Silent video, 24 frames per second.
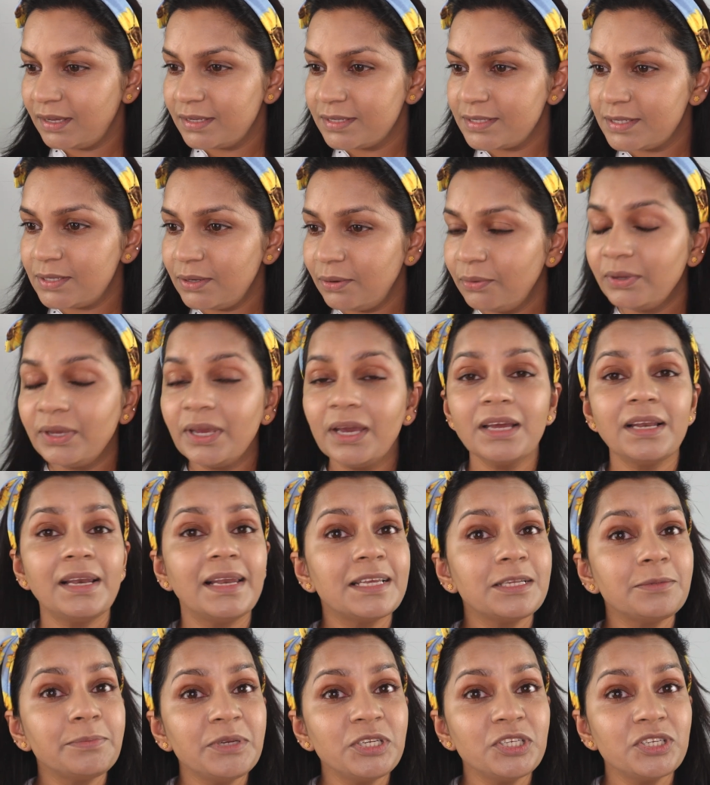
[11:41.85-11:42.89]
So yeah,
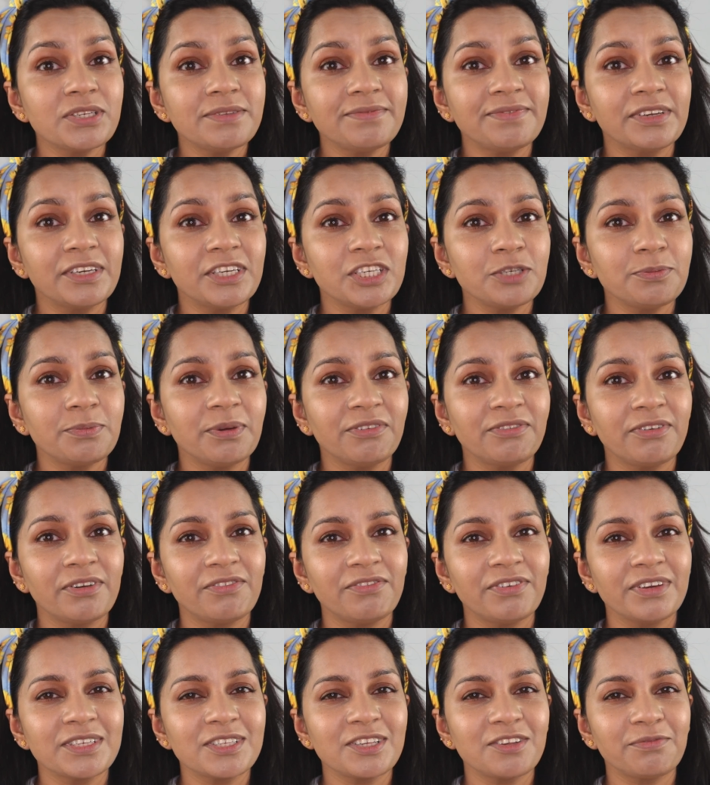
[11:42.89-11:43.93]
let me just finish my full
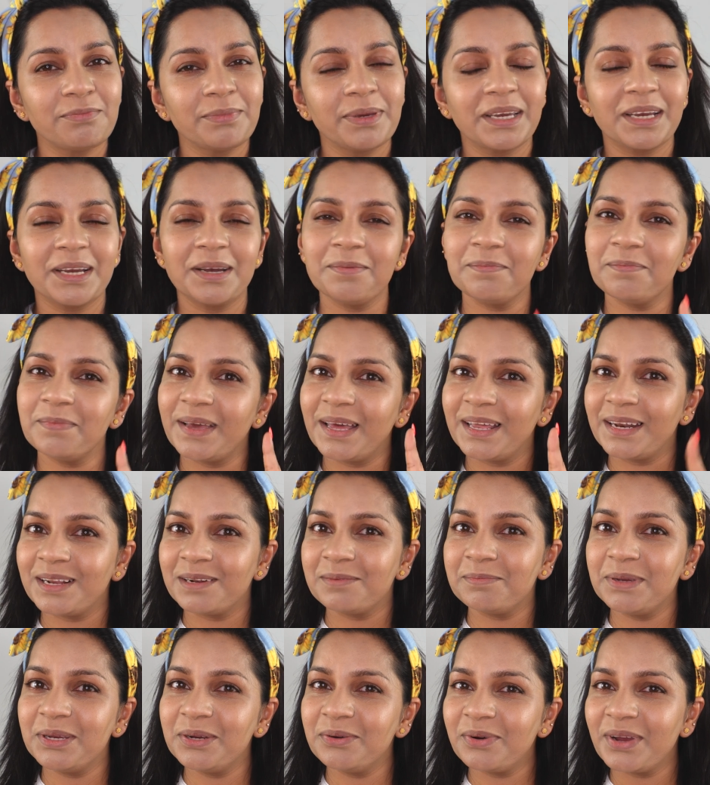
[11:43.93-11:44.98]
face of makeup and
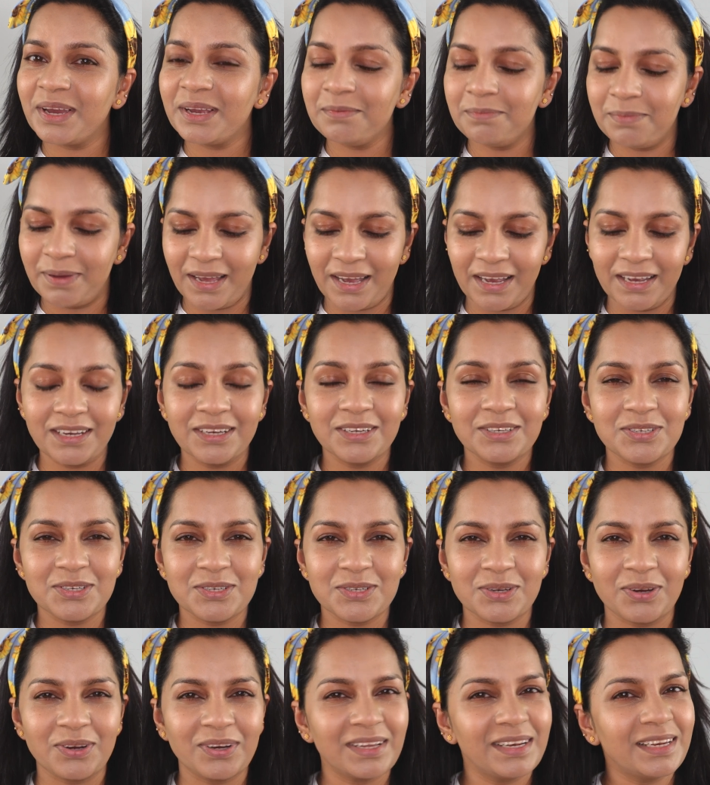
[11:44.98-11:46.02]
I'll be right back to
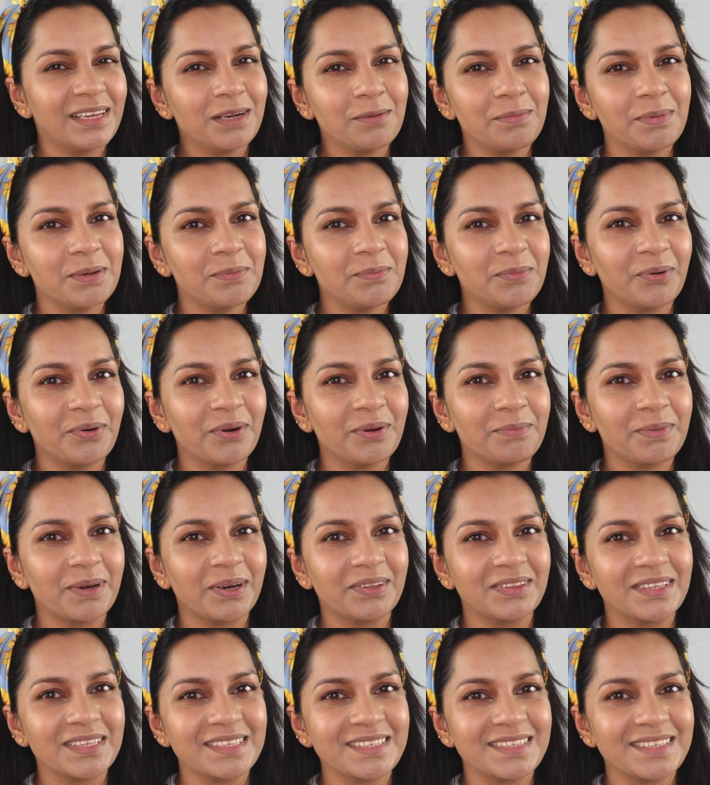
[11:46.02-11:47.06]
talk a little bit more
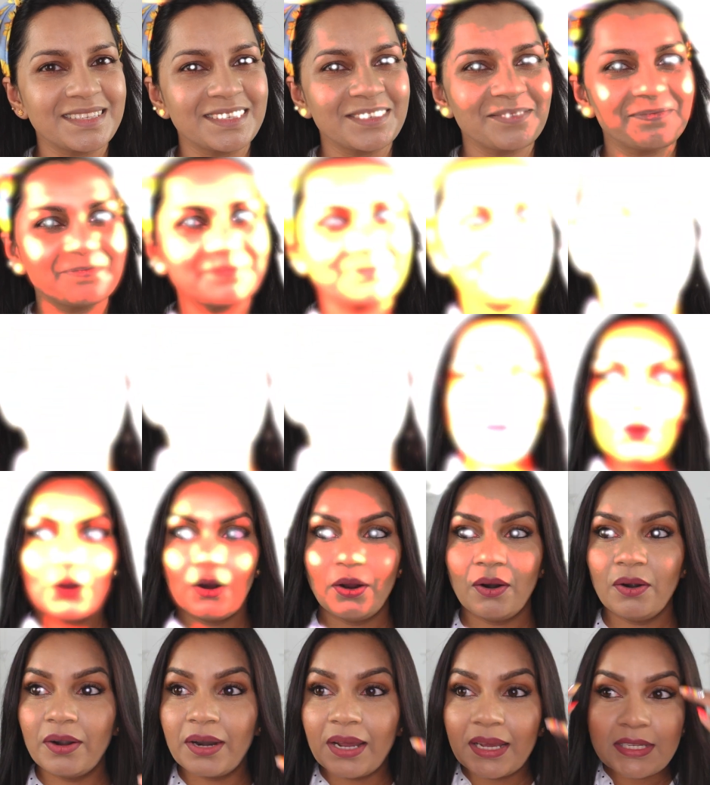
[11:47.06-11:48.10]
about this.
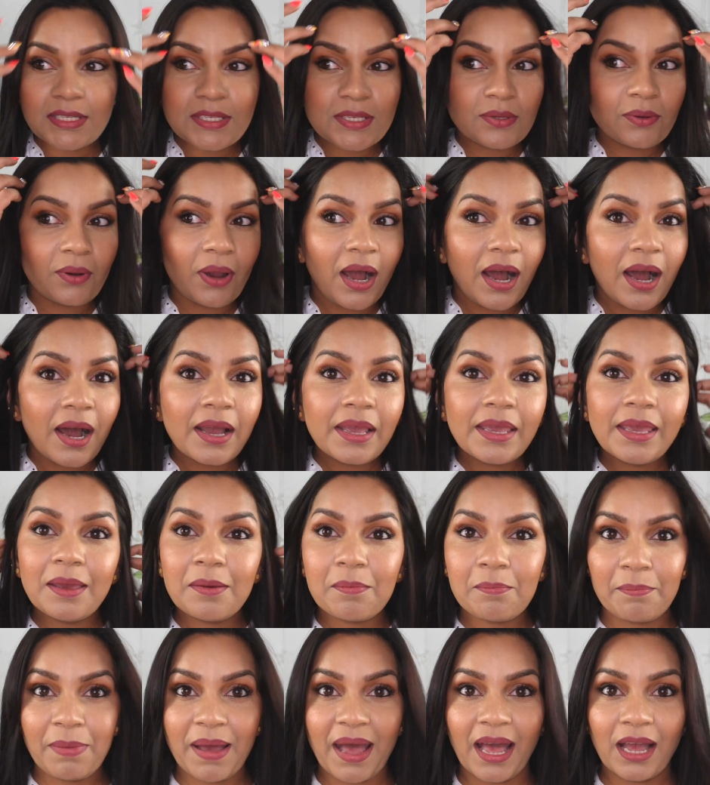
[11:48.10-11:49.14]
Alright, so I
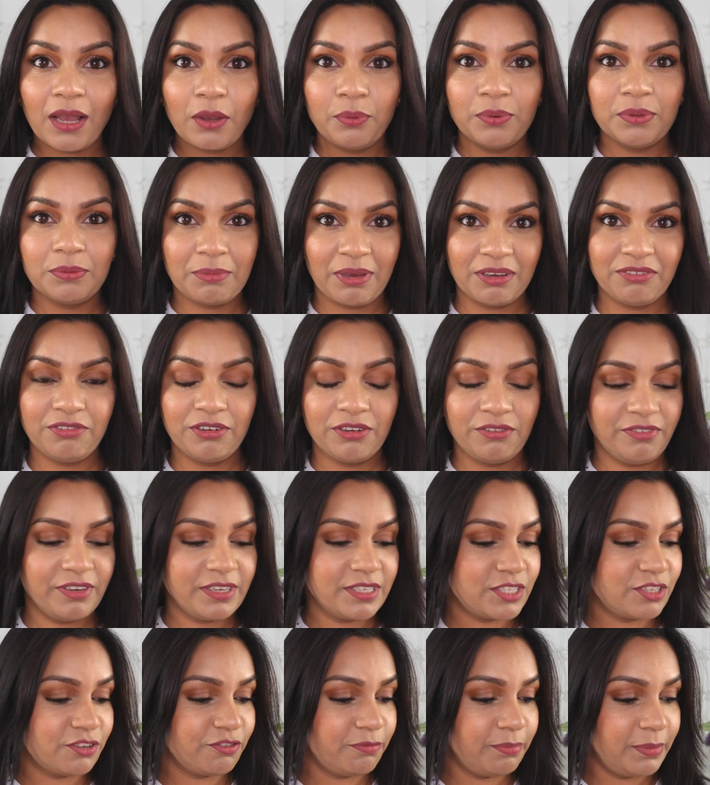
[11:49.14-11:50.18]
am back with my full
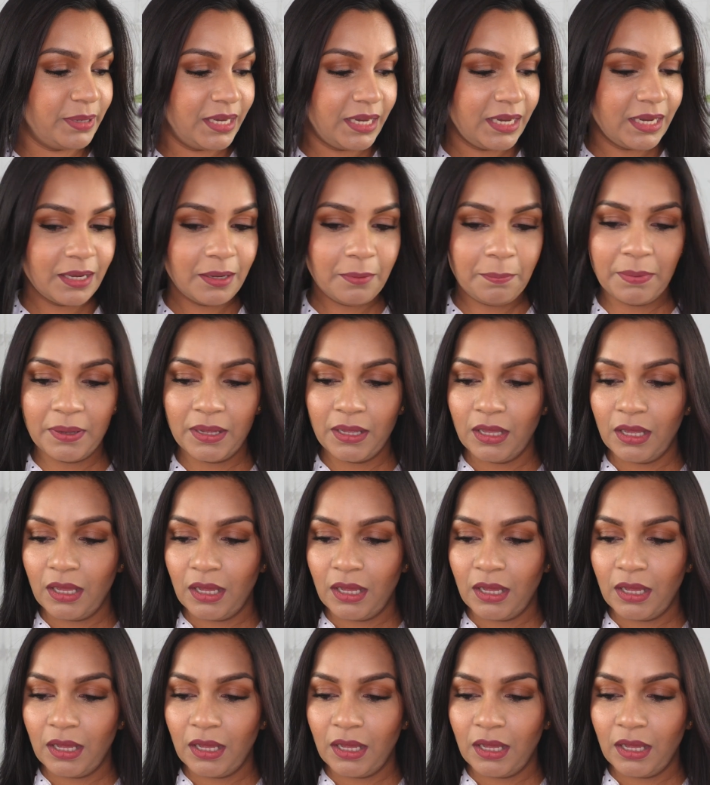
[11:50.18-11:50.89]
face of makeup.